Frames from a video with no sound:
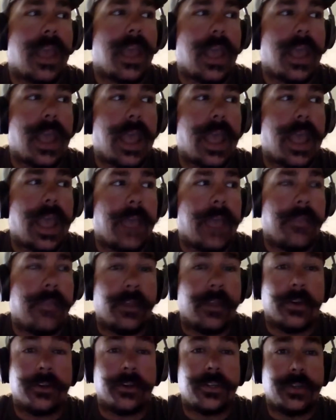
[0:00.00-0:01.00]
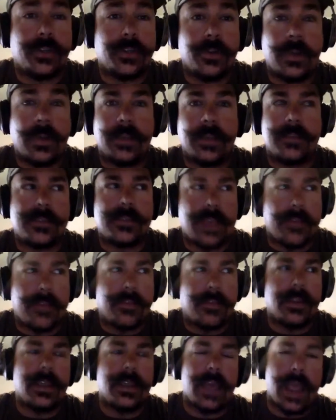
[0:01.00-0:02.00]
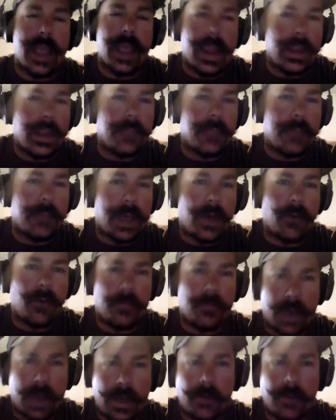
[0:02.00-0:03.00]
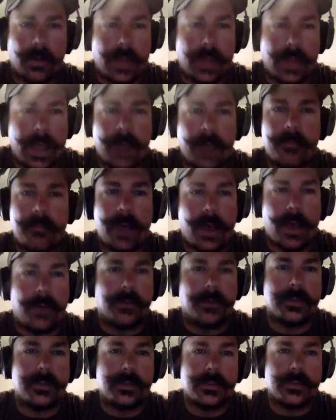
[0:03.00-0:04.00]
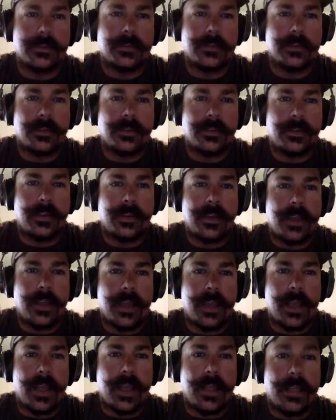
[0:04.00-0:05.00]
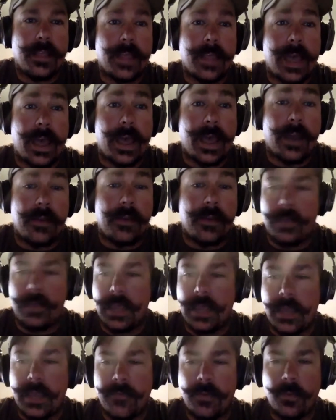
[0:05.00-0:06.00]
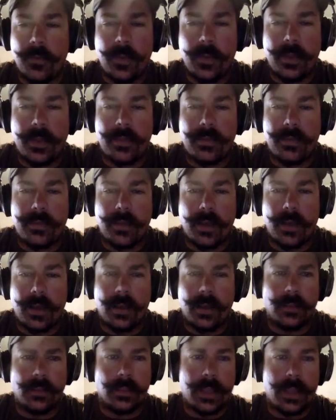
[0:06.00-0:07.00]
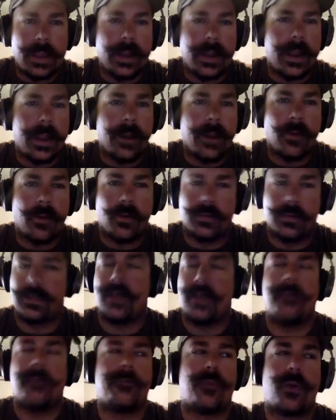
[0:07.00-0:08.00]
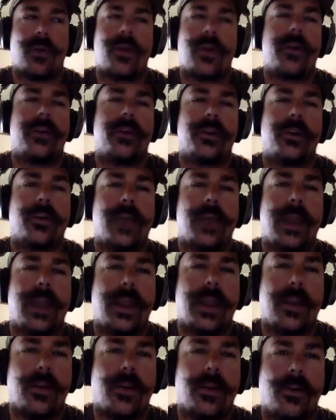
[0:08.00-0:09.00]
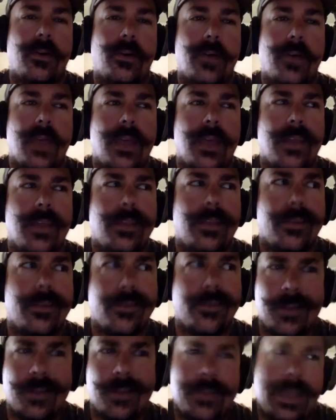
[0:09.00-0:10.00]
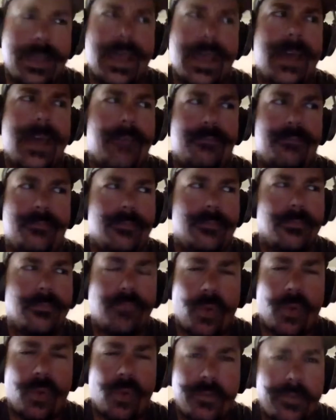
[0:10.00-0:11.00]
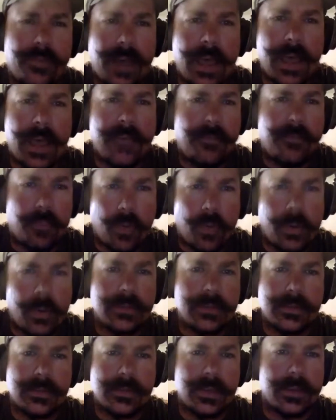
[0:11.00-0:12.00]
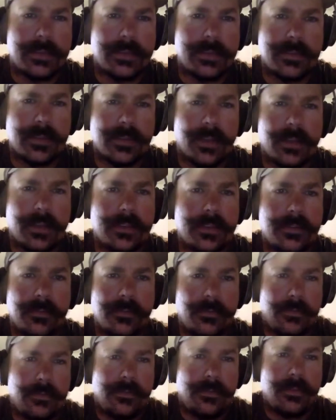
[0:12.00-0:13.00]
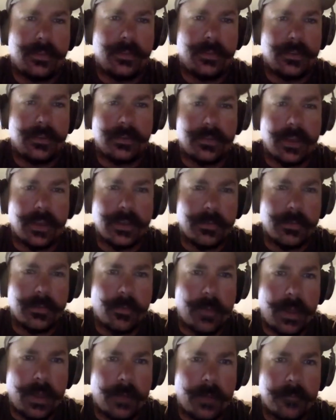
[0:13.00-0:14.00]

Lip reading: And they're shooting 70, 80 pound modern compounds that, even with a light arrow, say a 400 grain arrow, they're going to be at 0.5, 0.6 slugs of momentum.